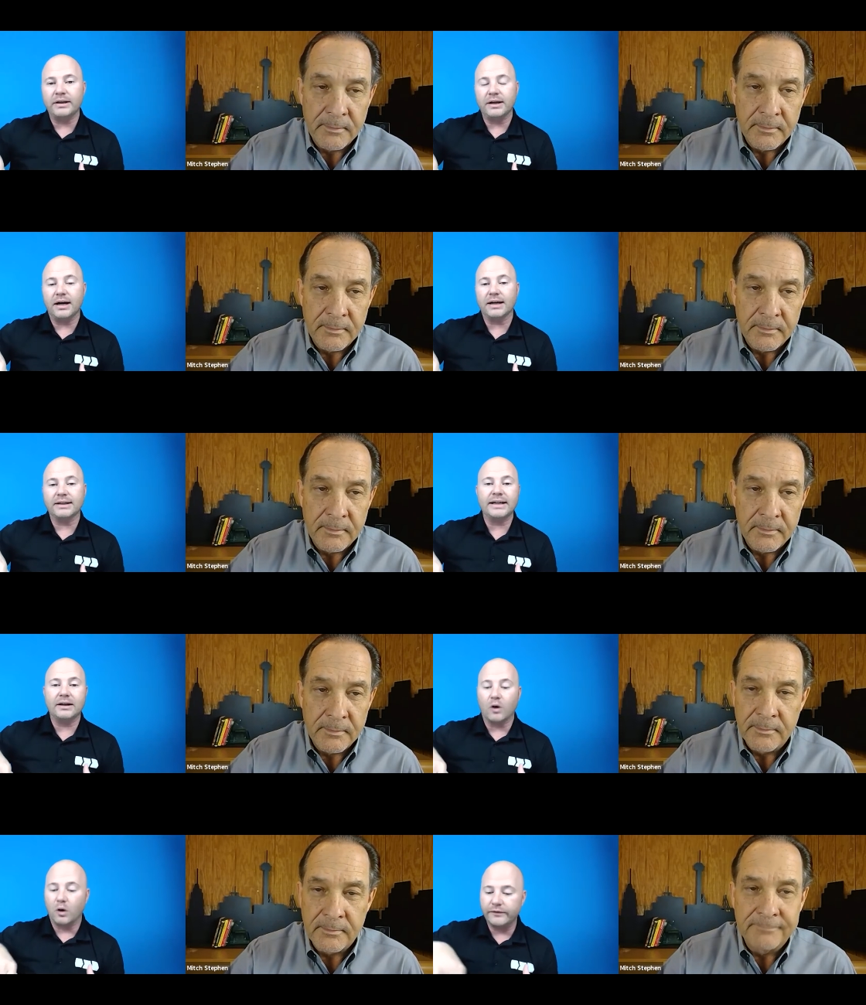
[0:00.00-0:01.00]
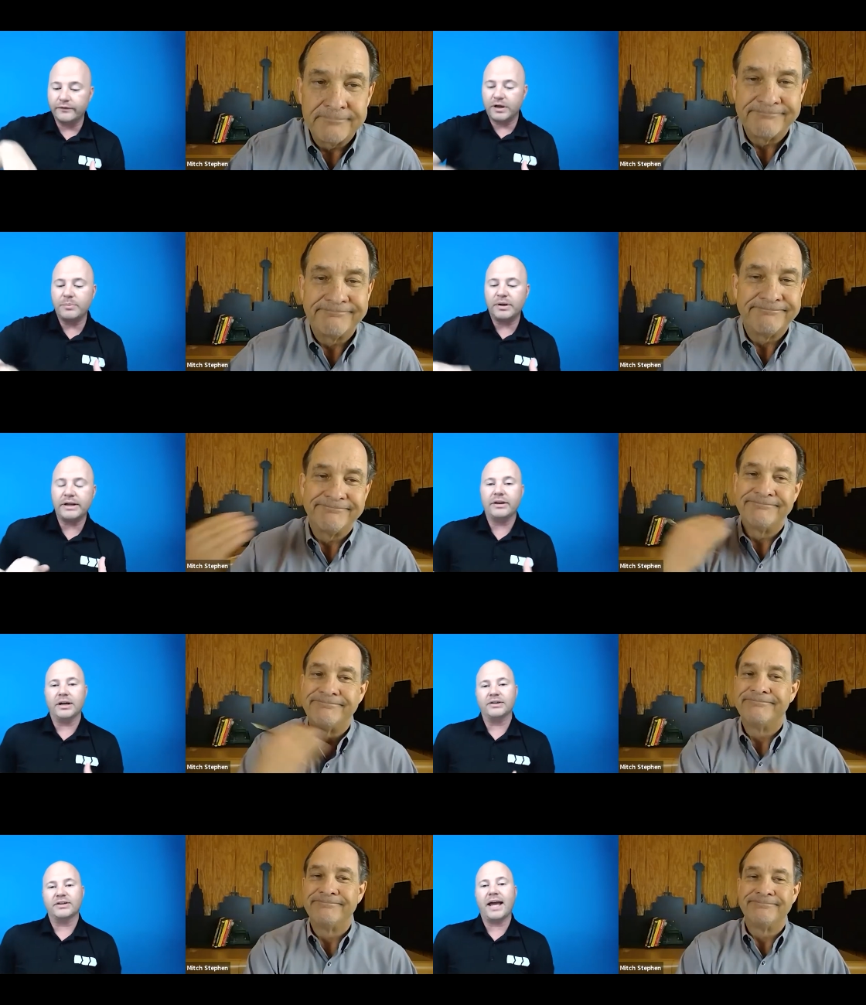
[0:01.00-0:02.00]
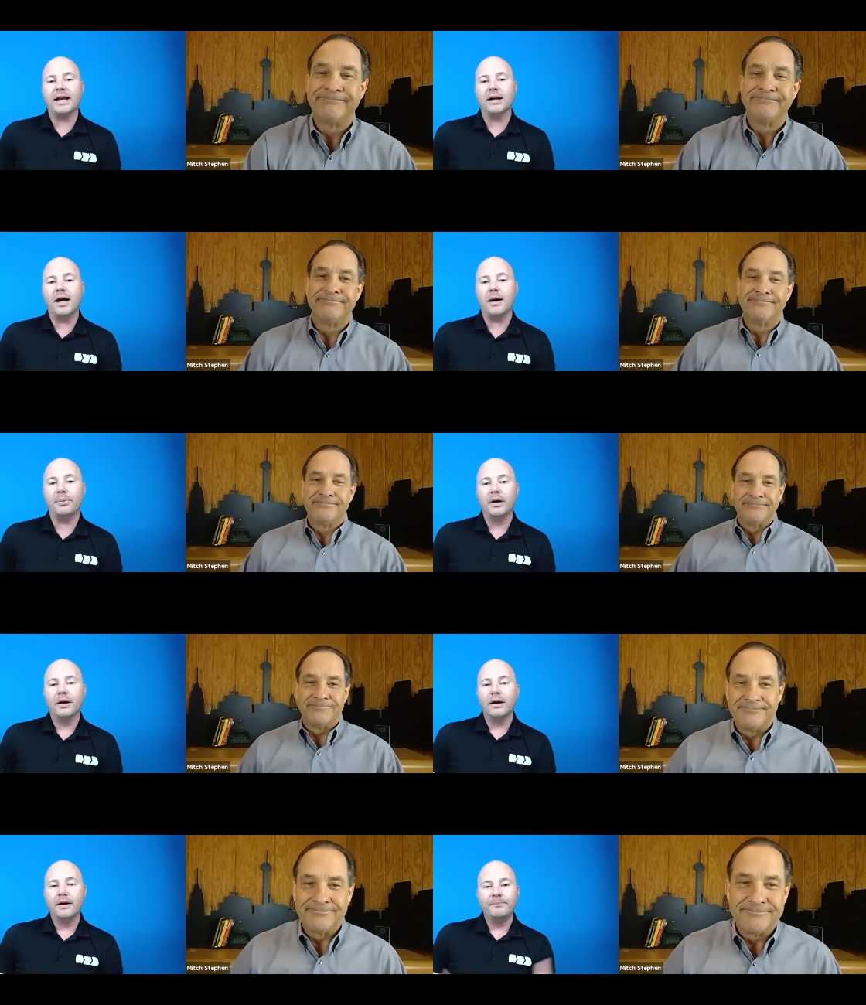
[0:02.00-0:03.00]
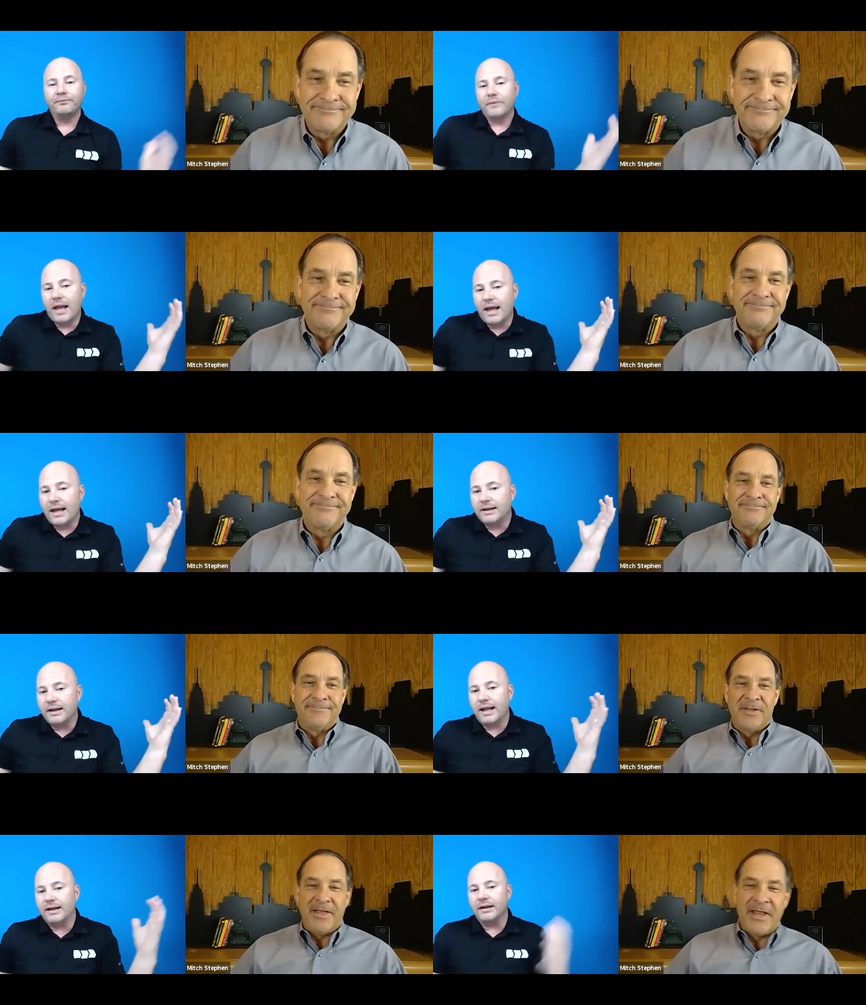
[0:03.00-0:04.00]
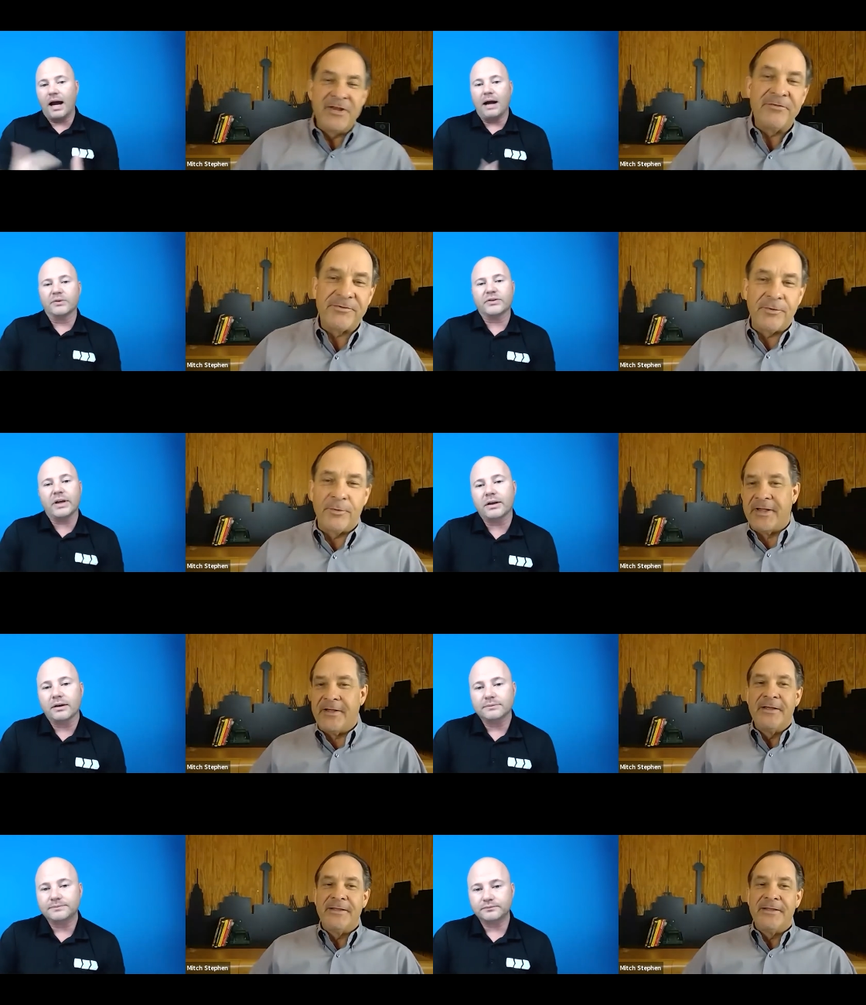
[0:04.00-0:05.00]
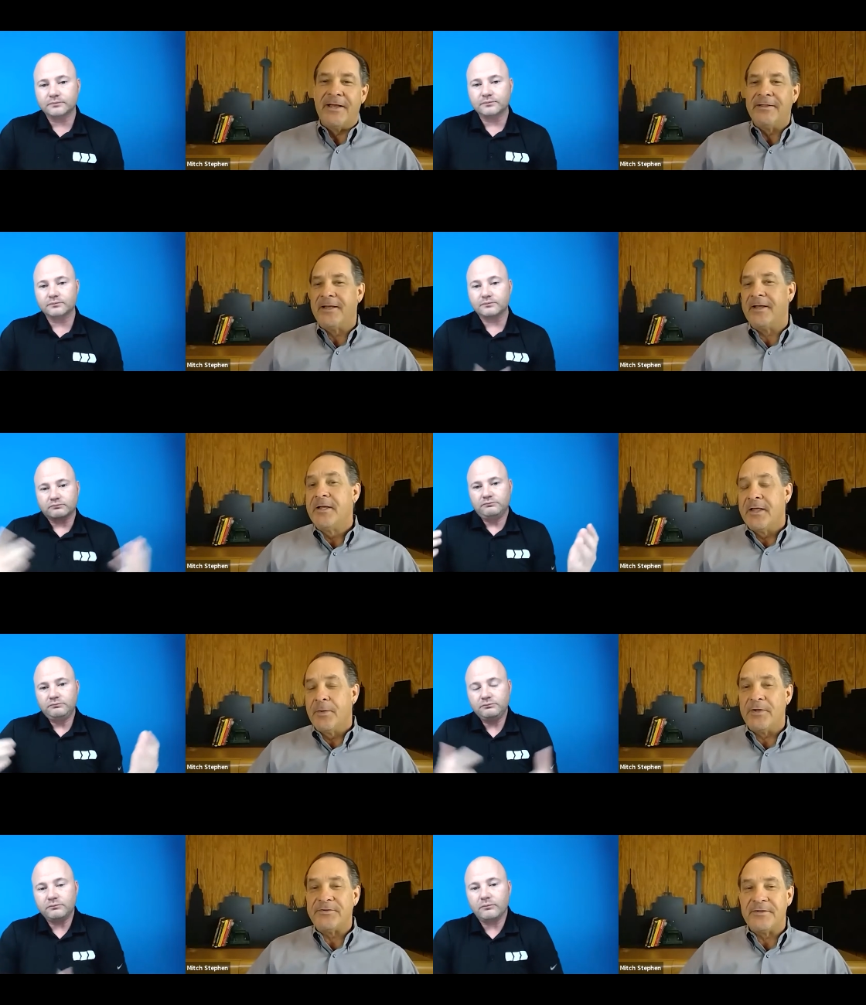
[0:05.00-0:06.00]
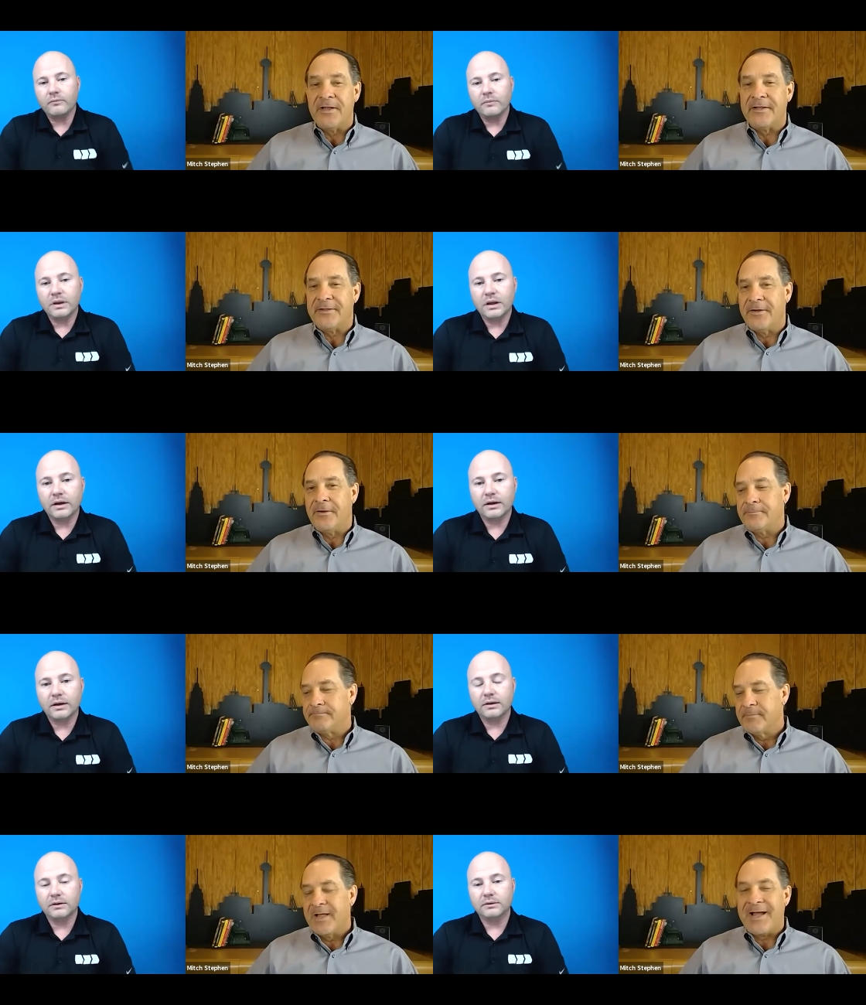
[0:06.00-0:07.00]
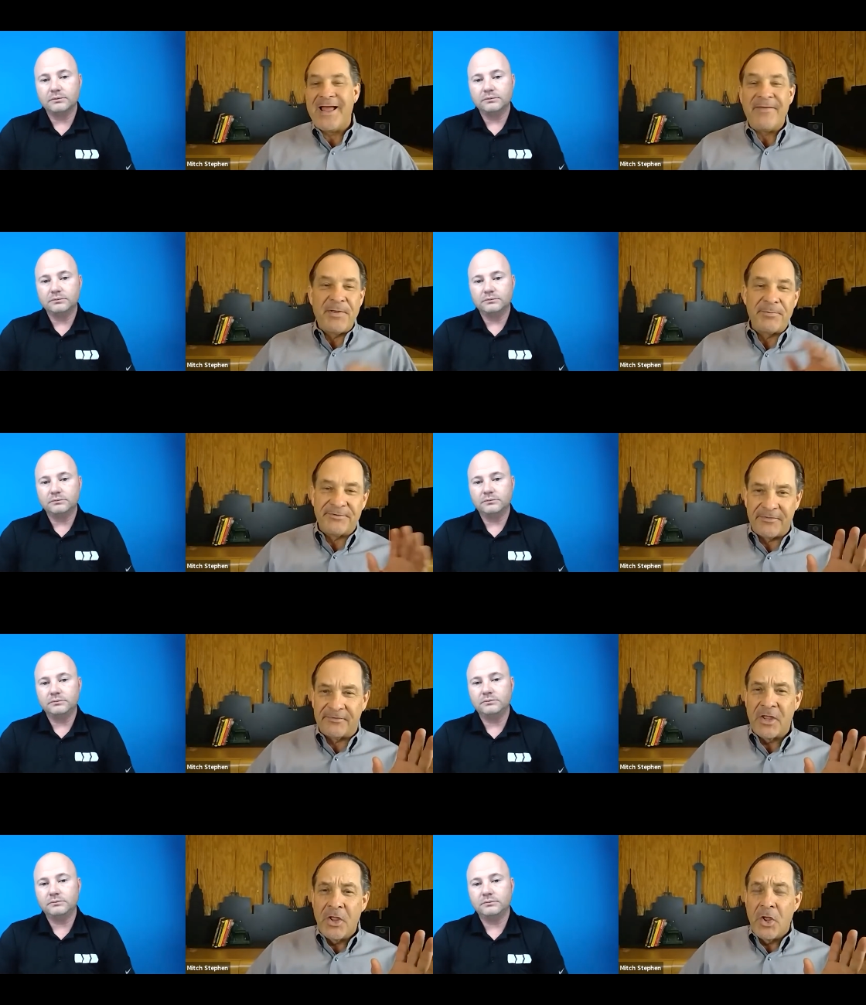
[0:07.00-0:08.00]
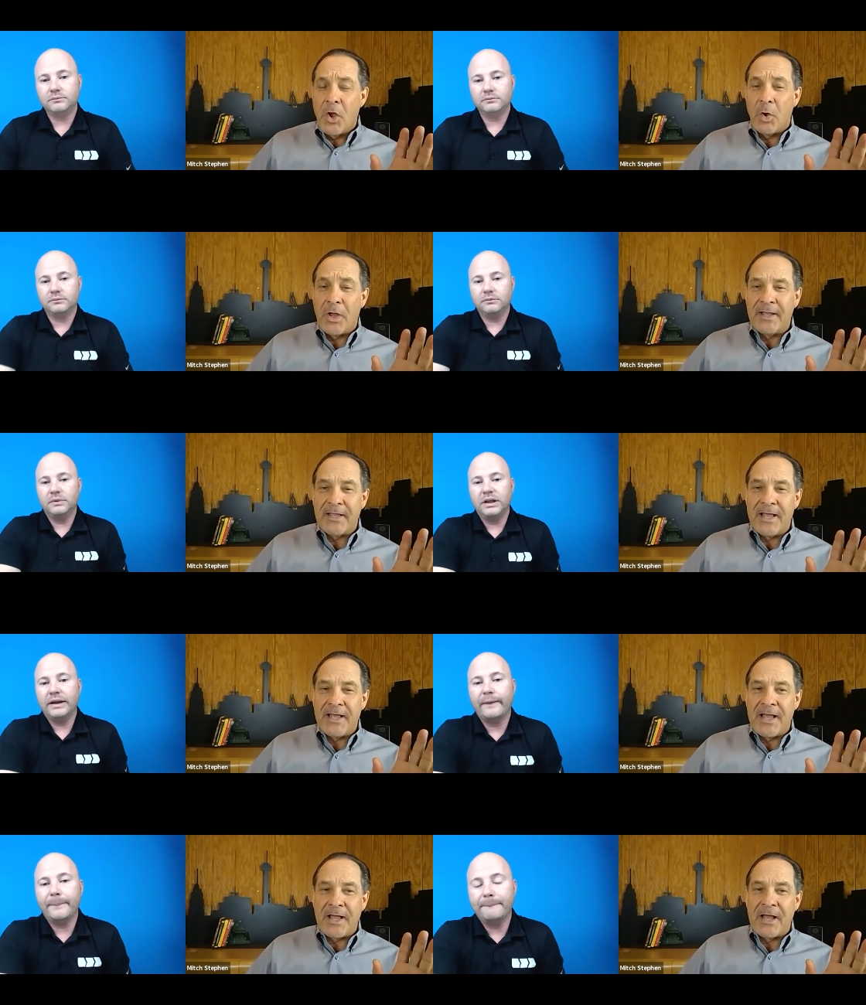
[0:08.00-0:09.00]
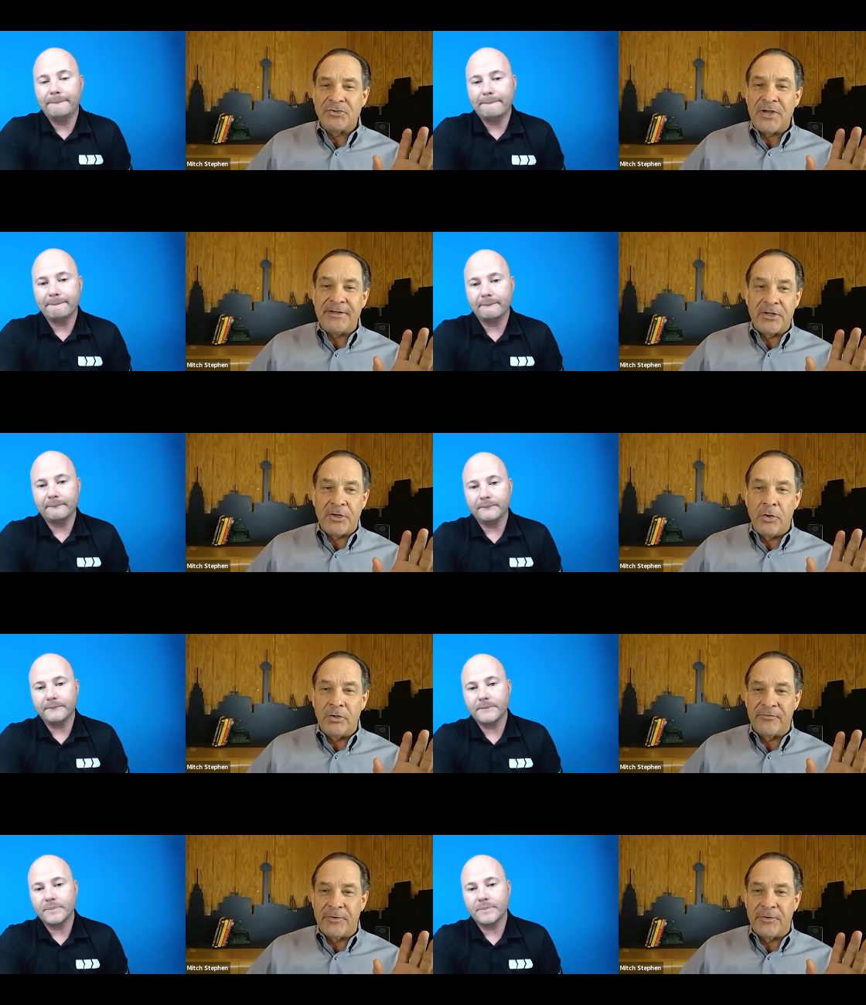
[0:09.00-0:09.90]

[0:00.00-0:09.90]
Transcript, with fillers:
Speaker 1: uh, didn't get a hold of anybody. Then I just hang up. And and I was story, yeah,
Speaker 2: yeah, yeah. It wasn't like you know I have people say this. Well, I, I, I tried to get a hold of